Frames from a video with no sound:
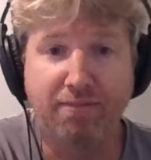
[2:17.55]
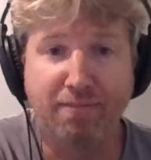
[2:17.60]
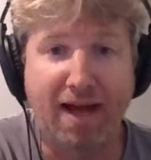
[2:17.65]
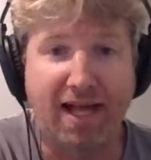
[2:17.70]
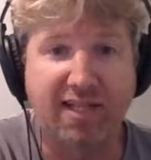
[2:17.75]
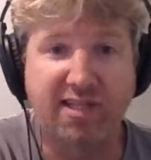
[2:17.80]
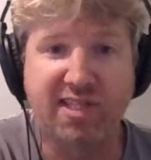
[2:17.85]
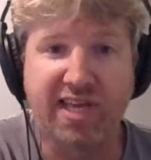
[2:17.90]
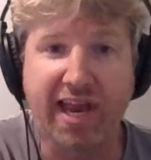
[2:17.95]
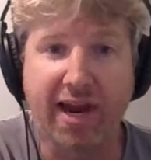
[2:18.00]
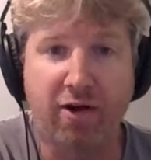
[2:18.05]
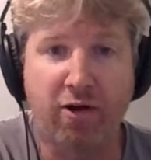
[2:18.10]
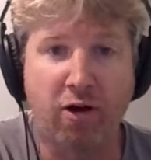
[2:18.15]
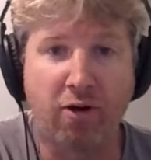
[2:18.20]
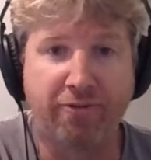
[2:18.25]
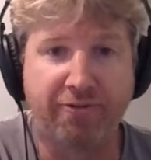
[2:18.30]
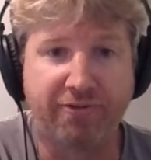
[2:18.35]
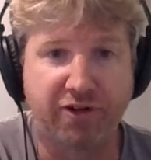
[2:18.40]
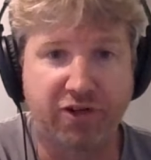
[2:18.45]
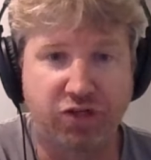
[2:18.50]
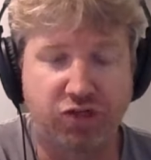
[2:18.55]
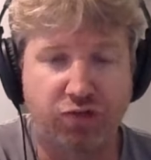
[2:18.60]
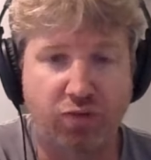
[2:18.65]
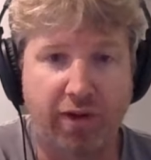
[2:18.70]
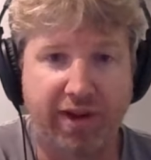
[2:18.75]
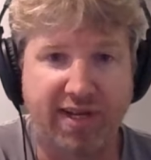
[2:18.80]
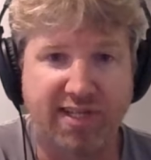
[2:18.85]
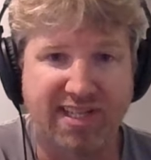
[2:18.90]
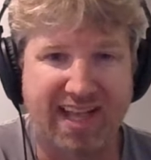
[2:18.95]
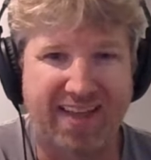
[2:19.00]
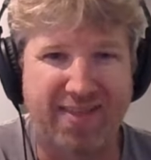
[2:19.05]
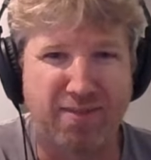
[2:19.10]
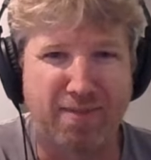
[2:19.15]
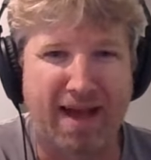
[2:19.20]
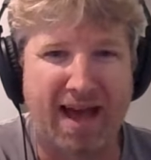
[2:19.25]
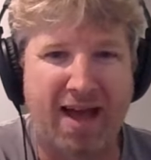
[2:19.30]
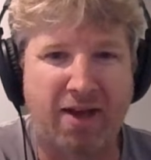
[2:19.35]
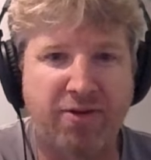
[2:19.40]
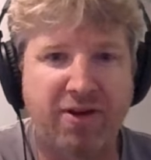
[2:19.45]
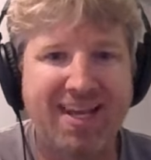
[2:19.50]
Montero for Detroit is on
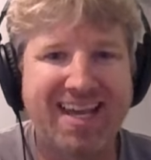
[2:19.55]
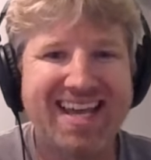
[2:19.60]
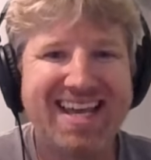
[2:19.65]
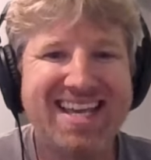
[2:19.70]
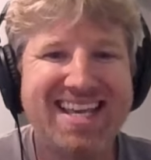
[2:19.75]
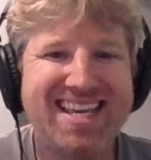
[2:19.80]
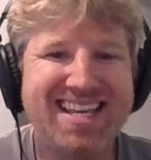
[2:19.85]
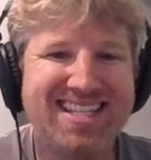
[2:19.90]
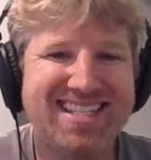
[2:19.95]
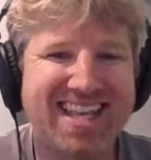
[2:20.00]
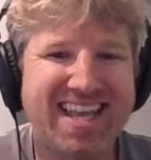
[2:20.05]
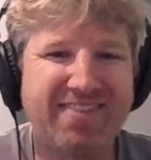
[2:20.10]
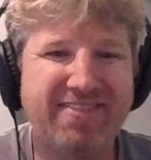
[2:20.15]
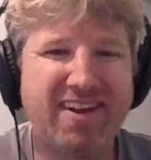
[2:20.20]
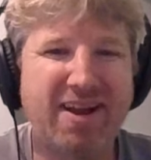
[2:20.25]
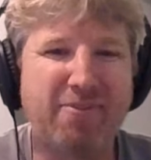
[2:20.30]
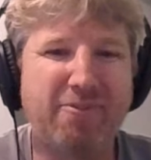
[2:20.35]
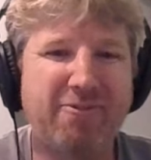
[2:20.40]
the mound. He's given